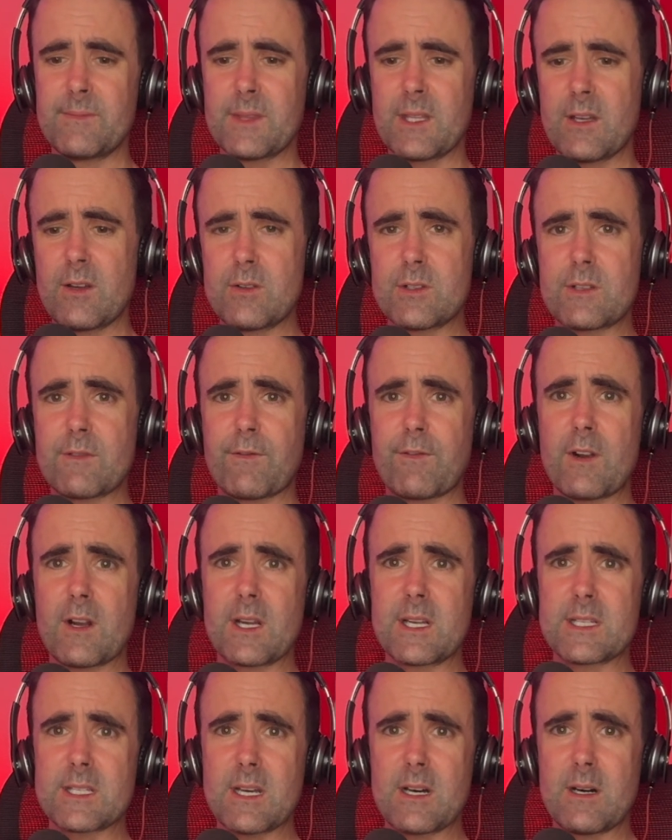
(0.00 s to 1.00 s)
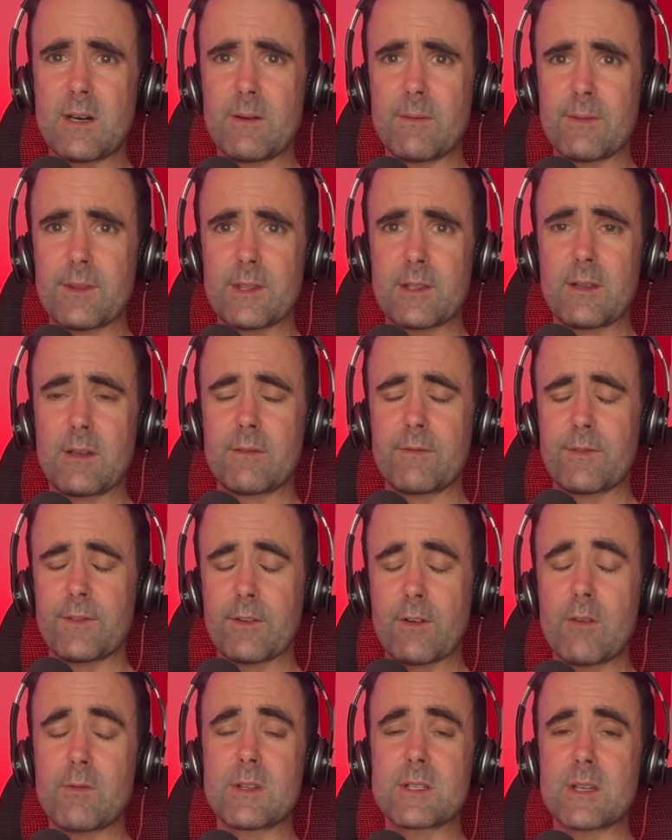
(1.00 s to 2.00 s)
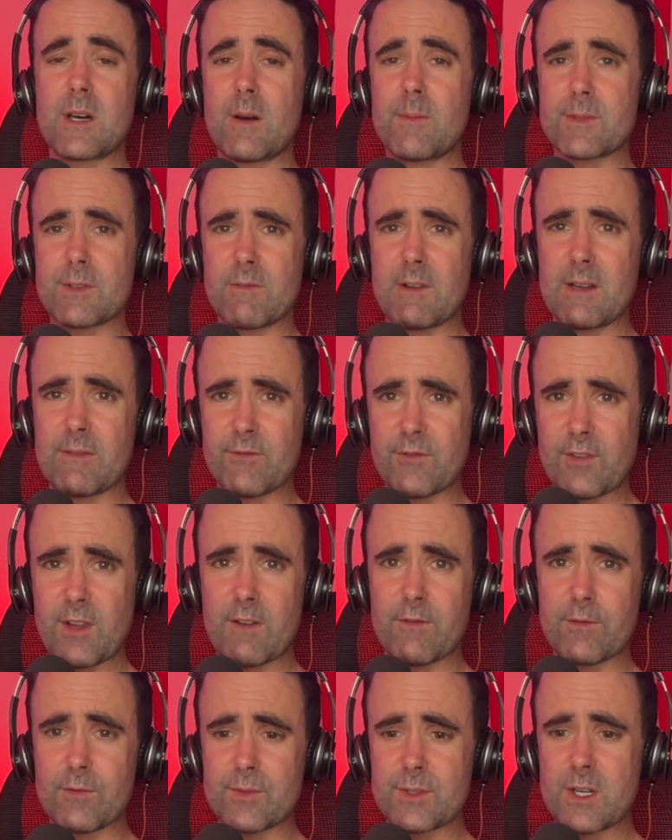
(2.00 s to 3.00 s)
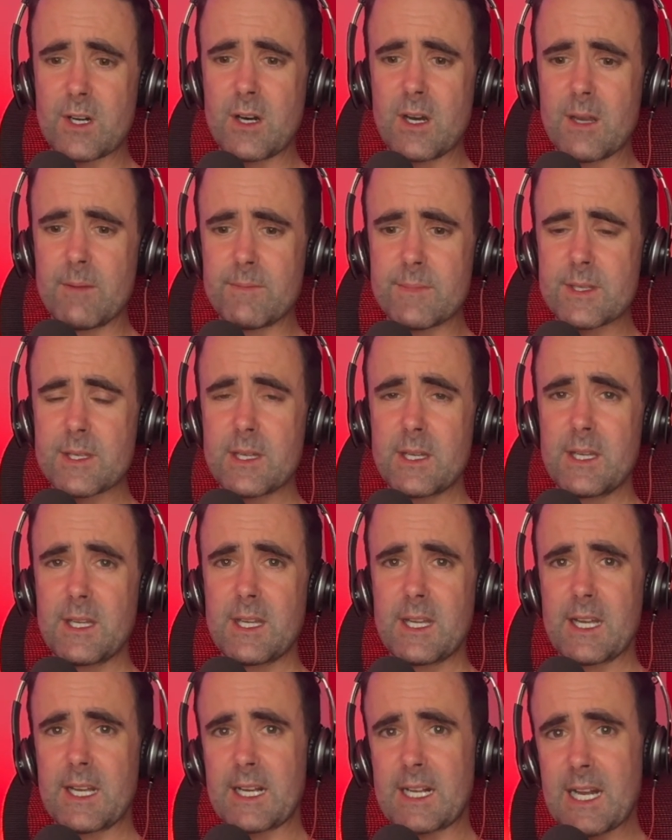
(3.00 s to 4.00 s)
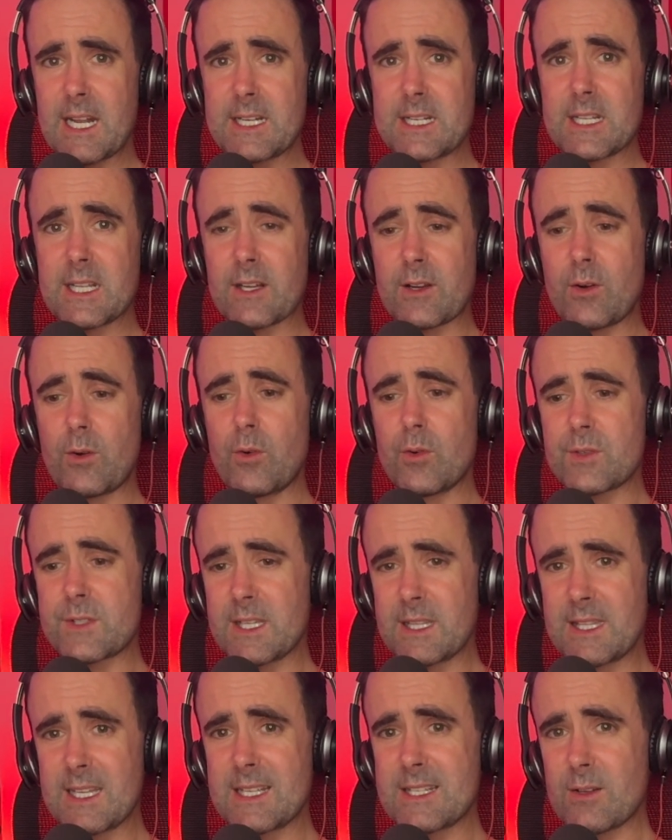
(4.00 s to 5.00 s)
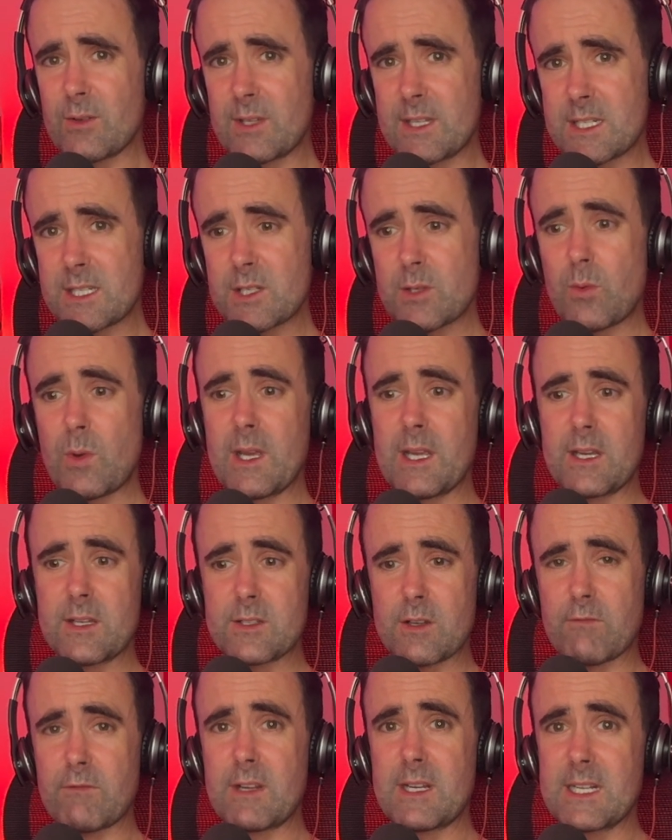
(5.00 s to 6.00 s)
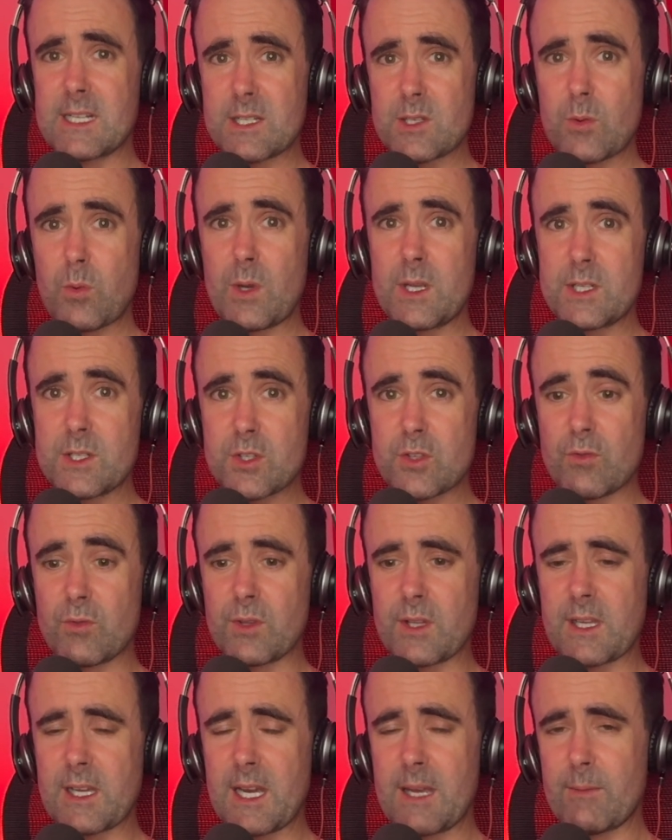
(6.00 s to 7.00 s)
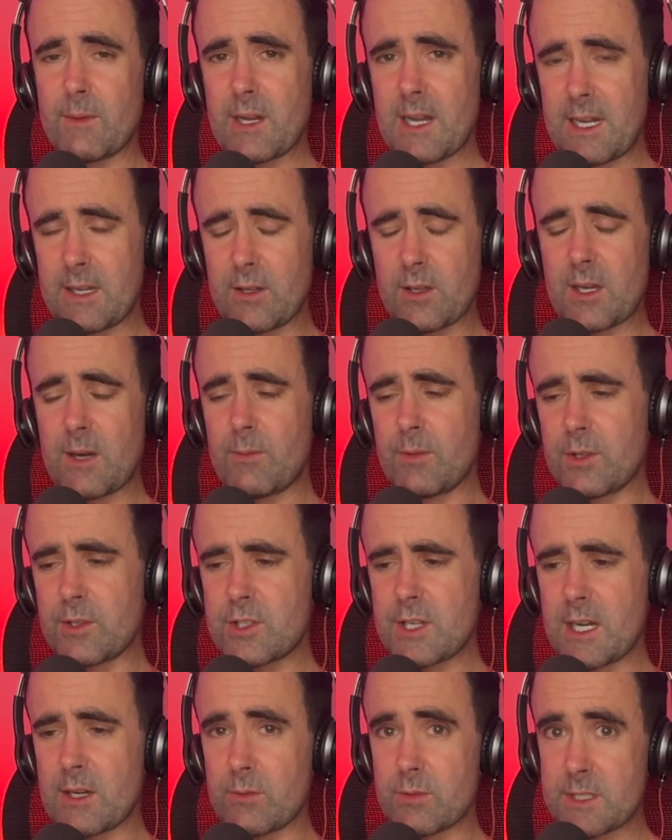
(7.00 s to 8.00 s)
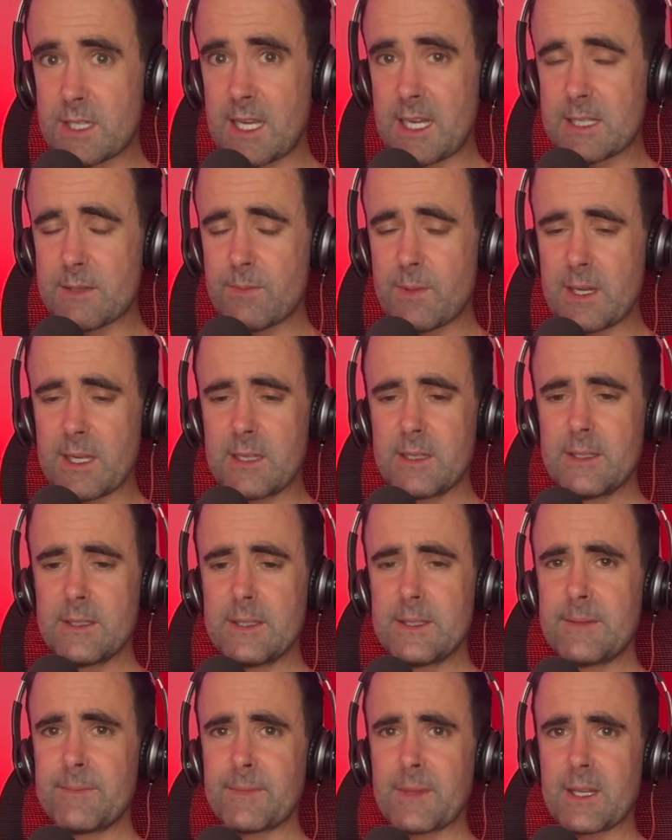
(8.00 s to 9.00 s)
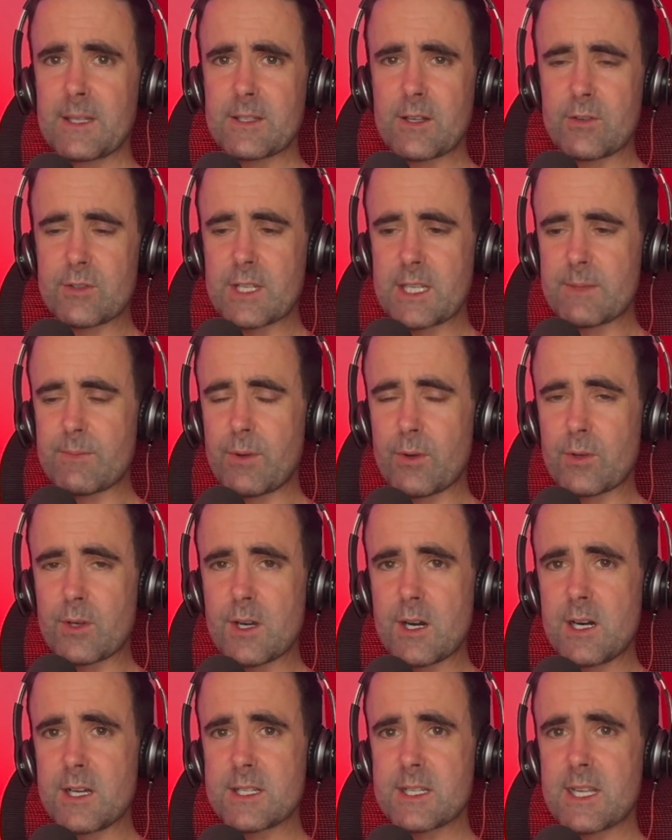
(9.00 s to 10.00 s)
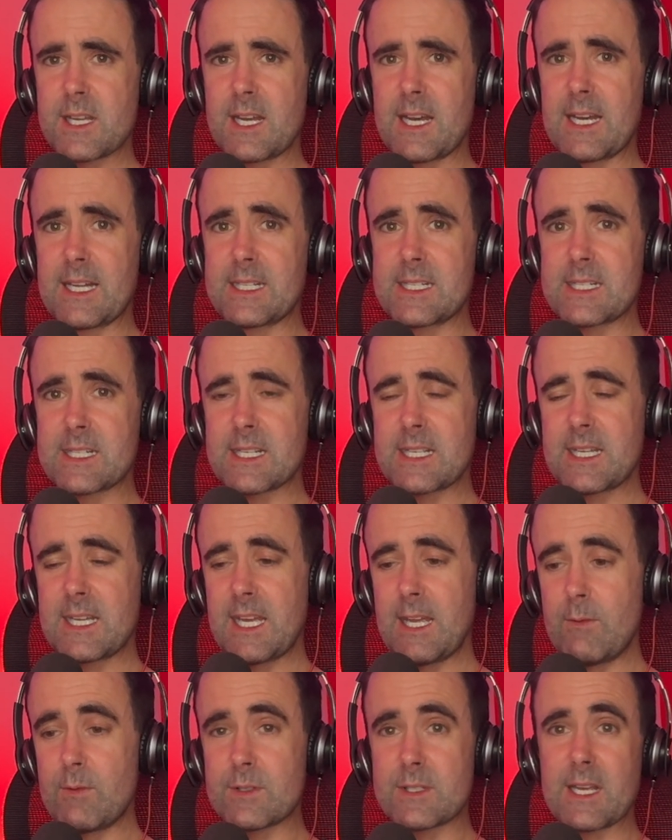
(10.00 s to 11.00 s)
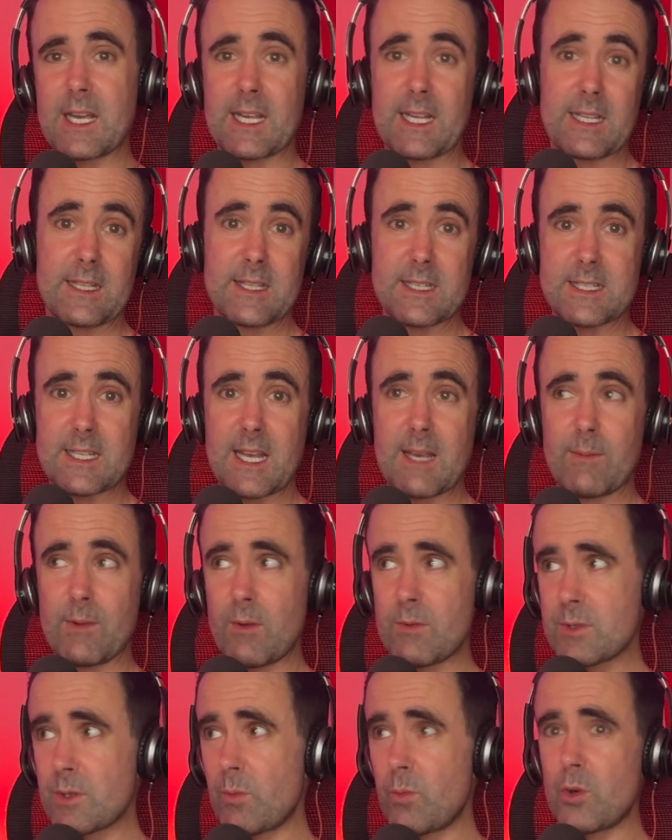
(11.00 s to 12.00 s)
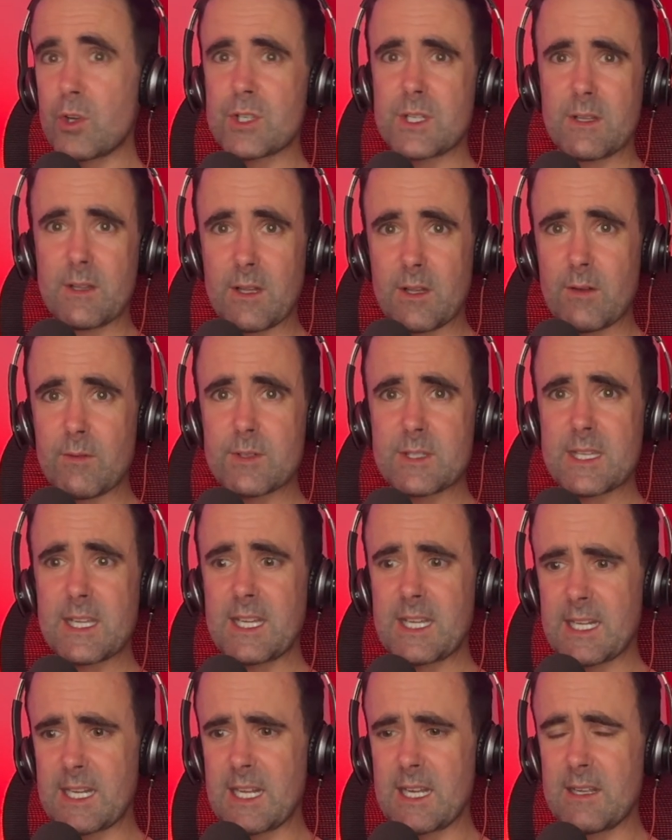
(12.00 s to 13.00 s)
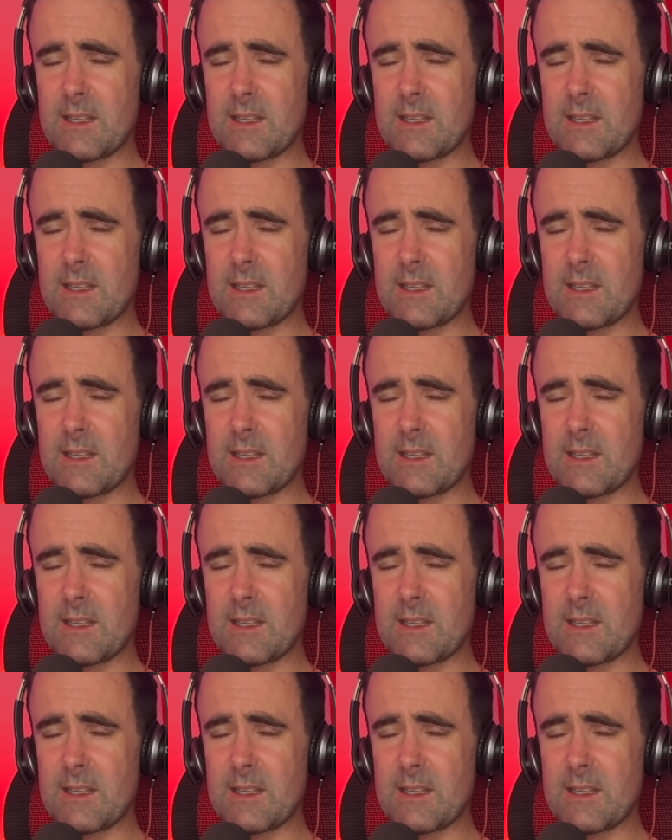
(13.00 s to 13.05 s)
who's thrown his arms around several times. And Glenn de the Core said this on his tweet, because I read his tweets during the game. Glenn that come on the channel, TSB, Total Saints Podcast, and he was saying the same. And I was watching it, and I was thinking,